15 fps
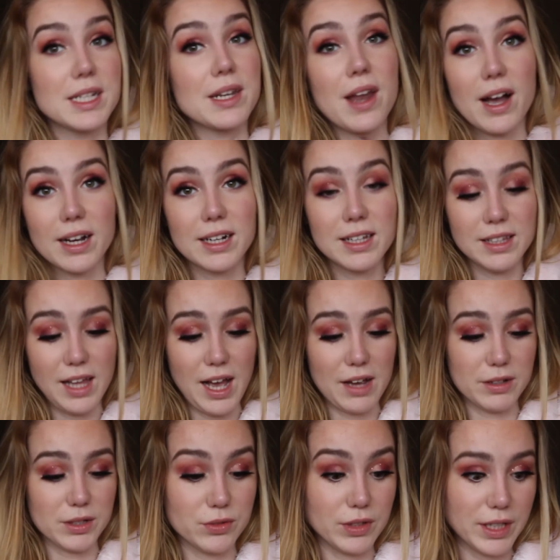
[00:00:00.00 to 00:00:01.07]
I'm not gonna lie,
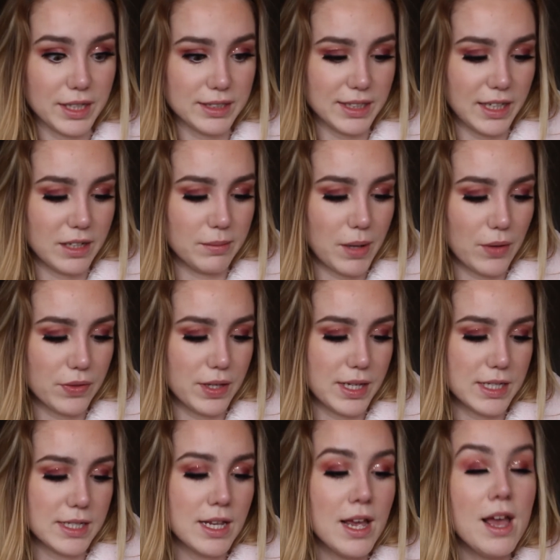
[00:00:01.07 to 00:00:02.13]
really excited about
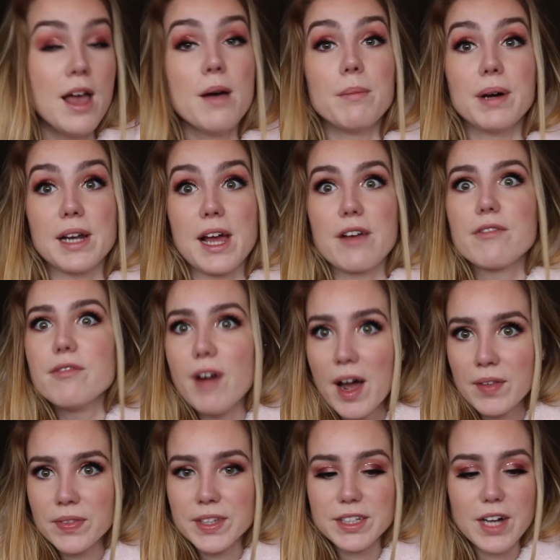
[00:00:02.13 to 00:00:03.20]
this, but I
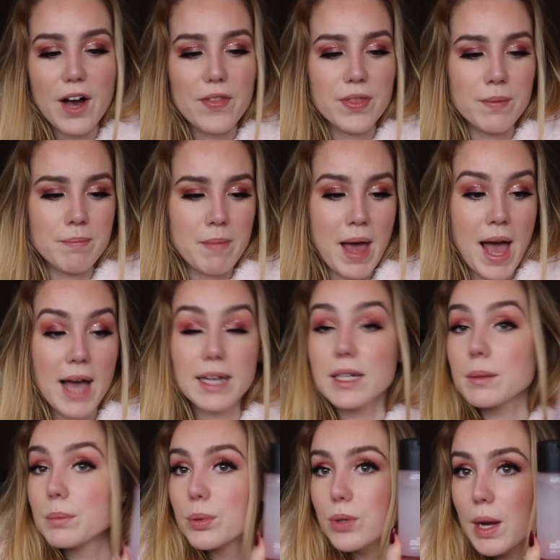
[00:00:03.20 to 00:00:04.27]
finally got the MAC
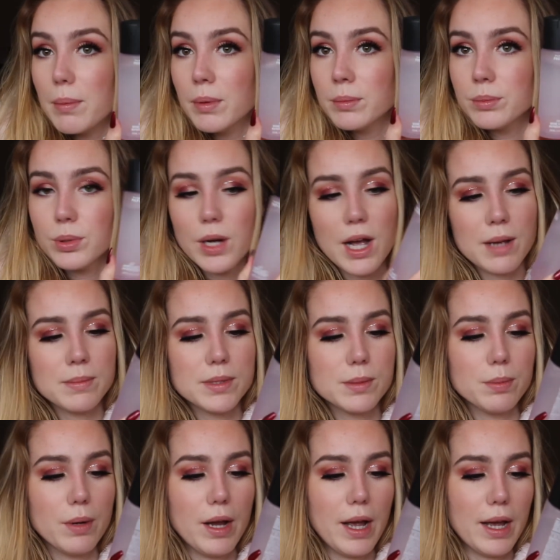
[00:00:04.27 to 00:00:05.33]
Prep and Prime
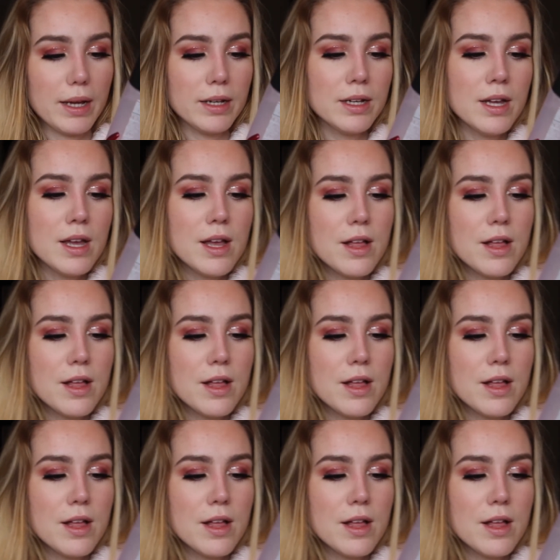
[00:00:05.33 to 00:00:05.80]
spray.